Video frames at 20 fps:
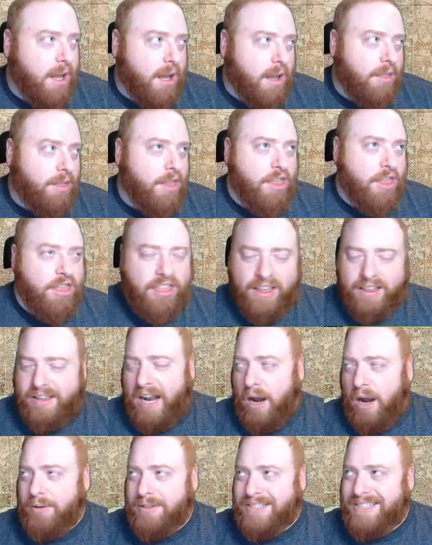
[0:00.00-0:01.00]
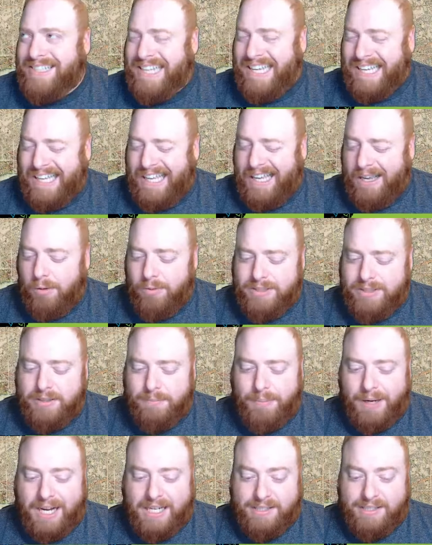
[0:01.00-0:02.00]
the thing that I was thinking was a
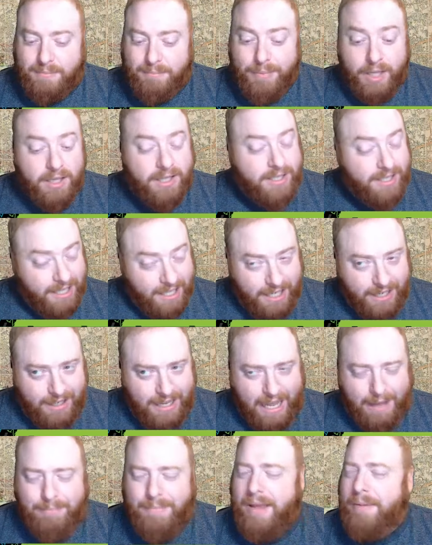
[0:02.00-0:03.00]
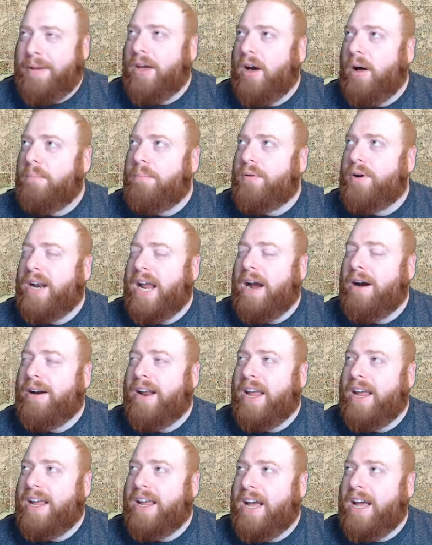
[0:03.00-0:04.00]
possibility, and maybe I'll put out
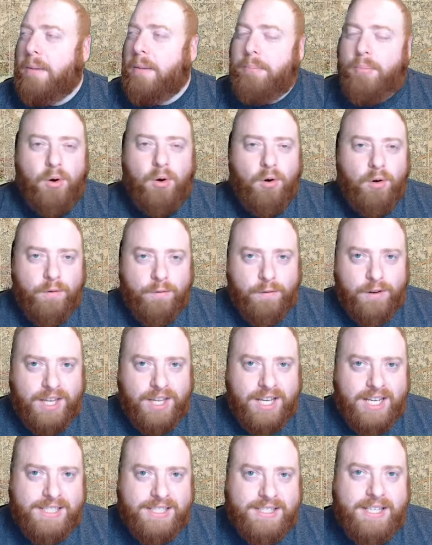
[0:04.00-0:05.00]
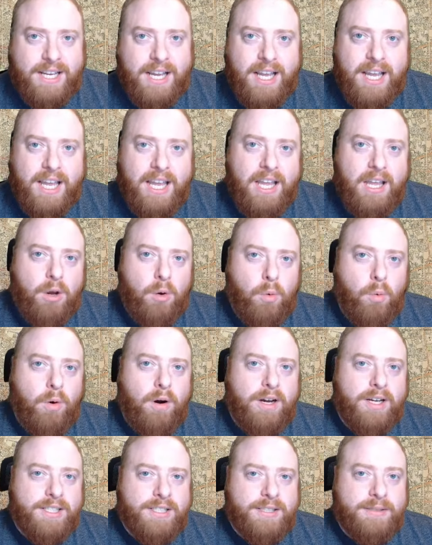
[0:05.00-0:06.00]
a uh, poll for this,
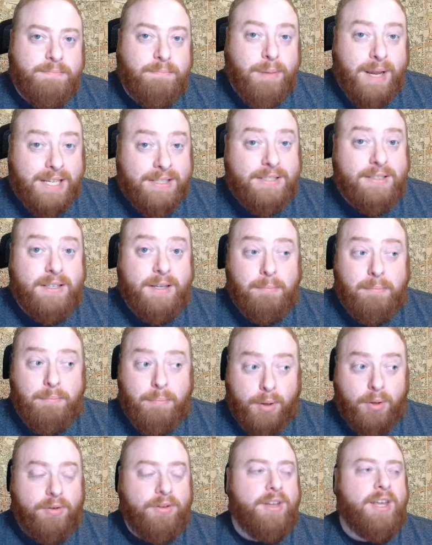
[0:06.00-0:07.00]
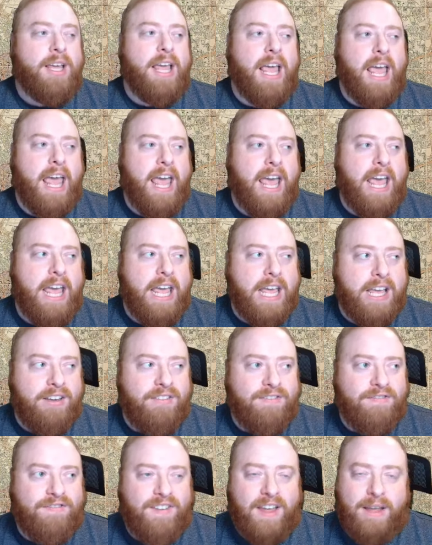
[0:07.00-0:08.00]
was basically building a
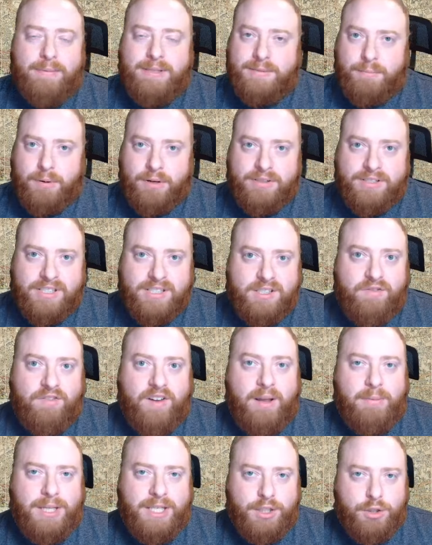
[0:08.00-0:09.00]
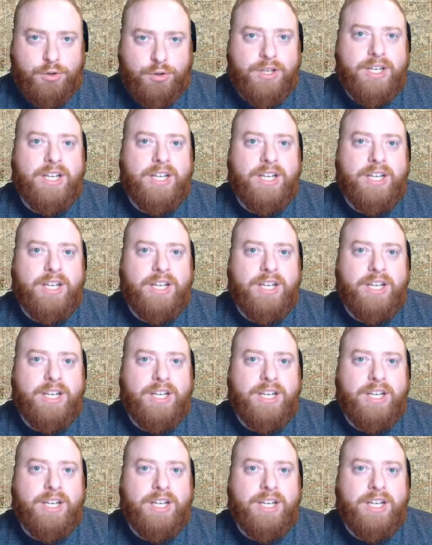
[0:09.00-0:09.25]
famous person's family tree